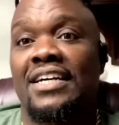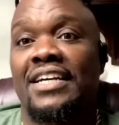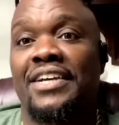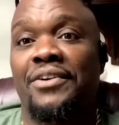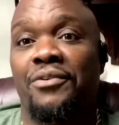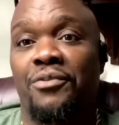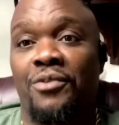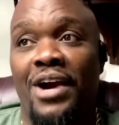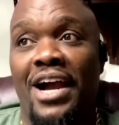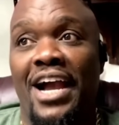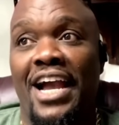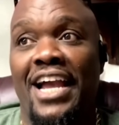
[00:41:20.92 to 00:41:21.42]

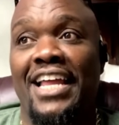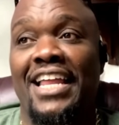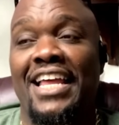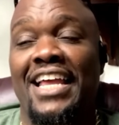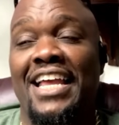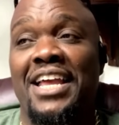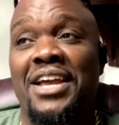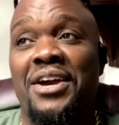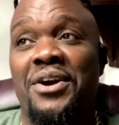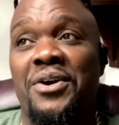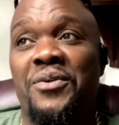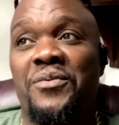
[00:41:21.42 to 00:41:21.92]
right?
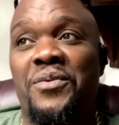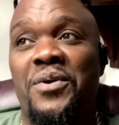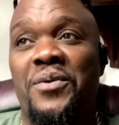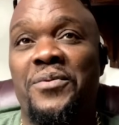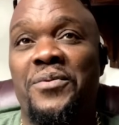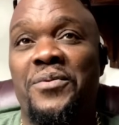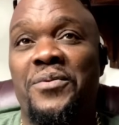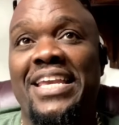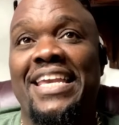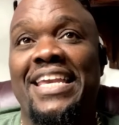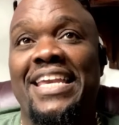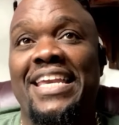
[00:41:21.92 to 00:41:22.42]
When
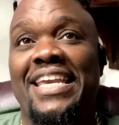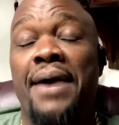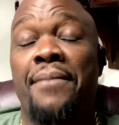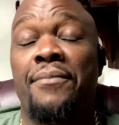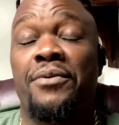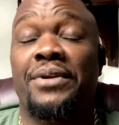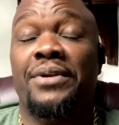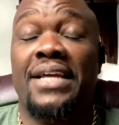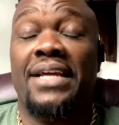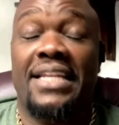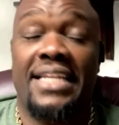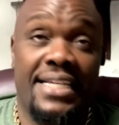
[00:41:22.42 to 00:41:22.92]
we
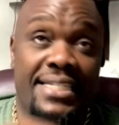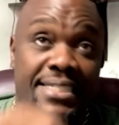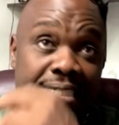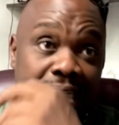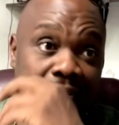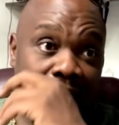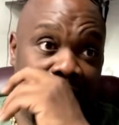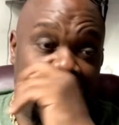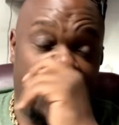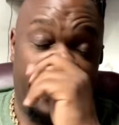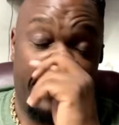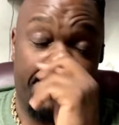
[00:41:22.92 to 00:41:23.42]
gambled at his,
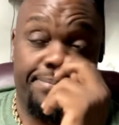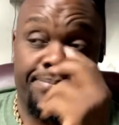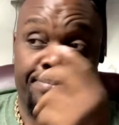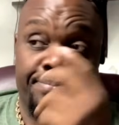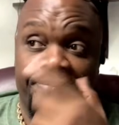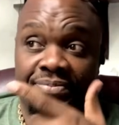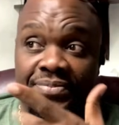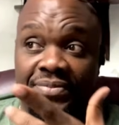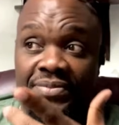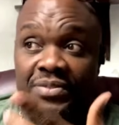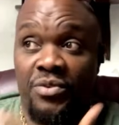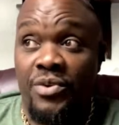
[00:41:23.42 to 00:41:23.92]

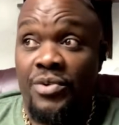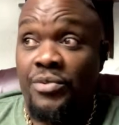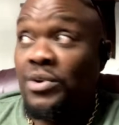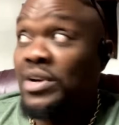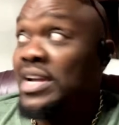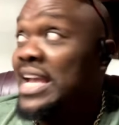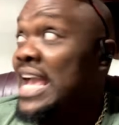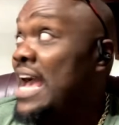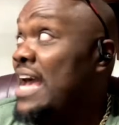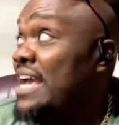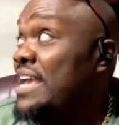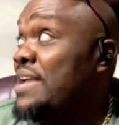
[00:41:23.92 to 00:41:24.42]

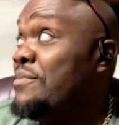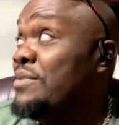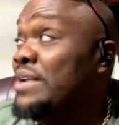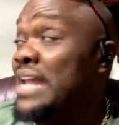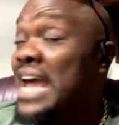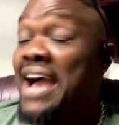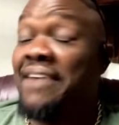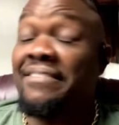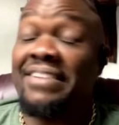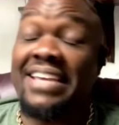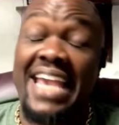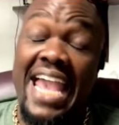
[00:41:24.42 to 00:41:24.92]
he would
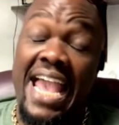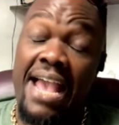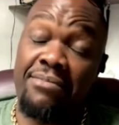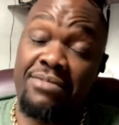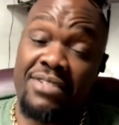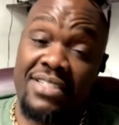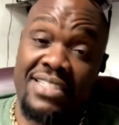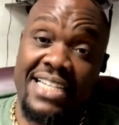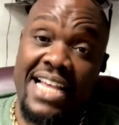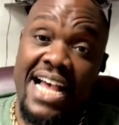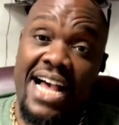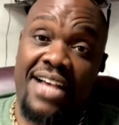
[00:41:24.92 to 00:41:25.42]
have games in
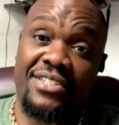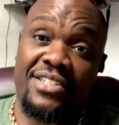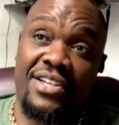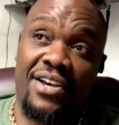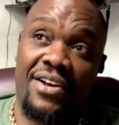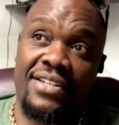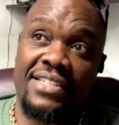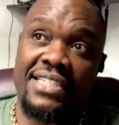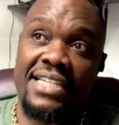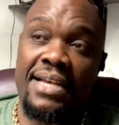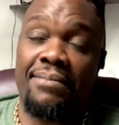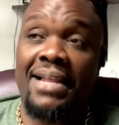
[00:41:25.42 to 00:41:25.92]
his house all
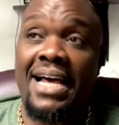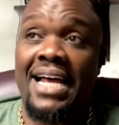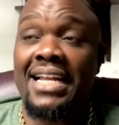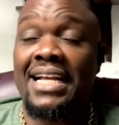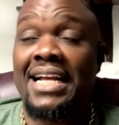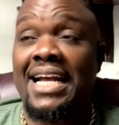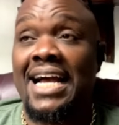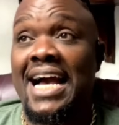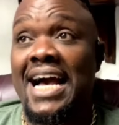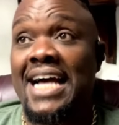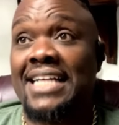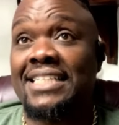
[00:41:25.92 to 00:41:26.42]
the time. A lot of
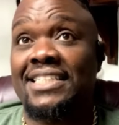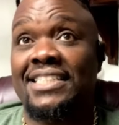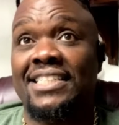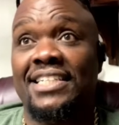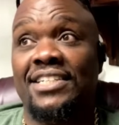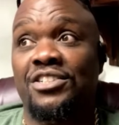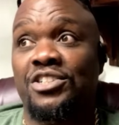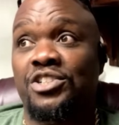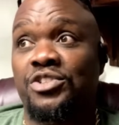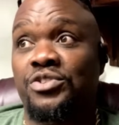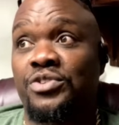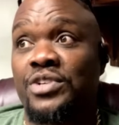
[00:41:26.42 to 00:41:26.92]
guys just in the
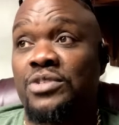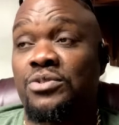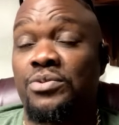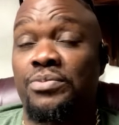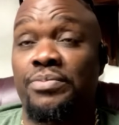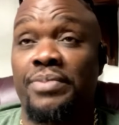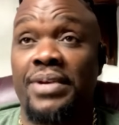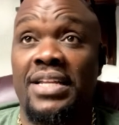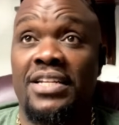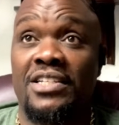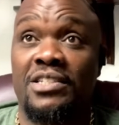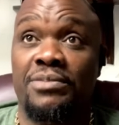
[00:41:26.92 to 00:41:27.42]
streets would
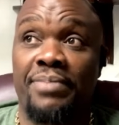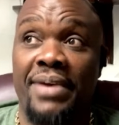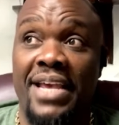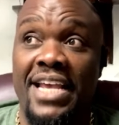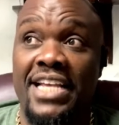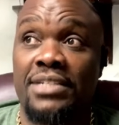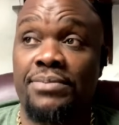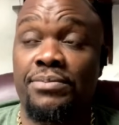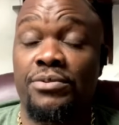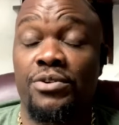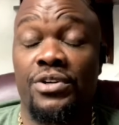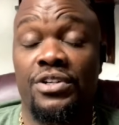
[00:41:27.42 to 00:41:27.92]
be in his
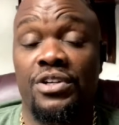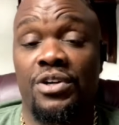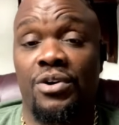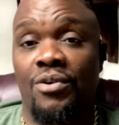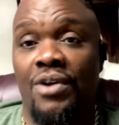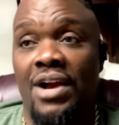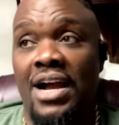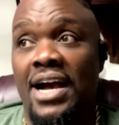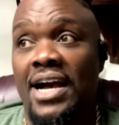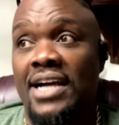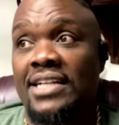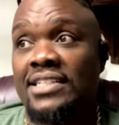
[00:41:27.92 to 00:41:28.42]
basement or in the
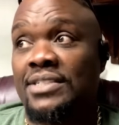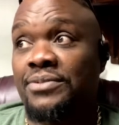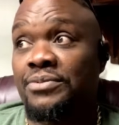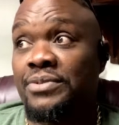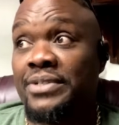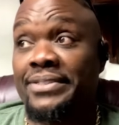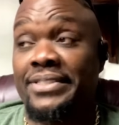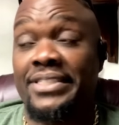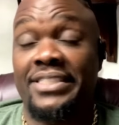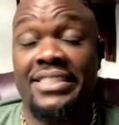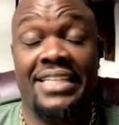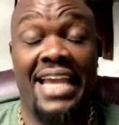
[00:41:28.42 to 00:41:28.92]
garage, and we
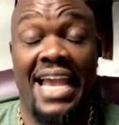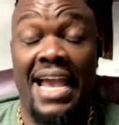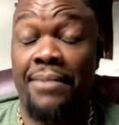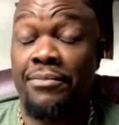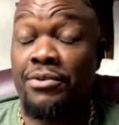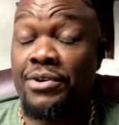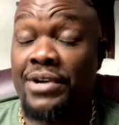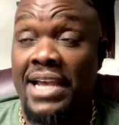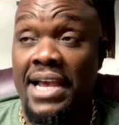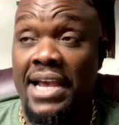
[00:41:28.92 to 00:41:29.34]
just gamble.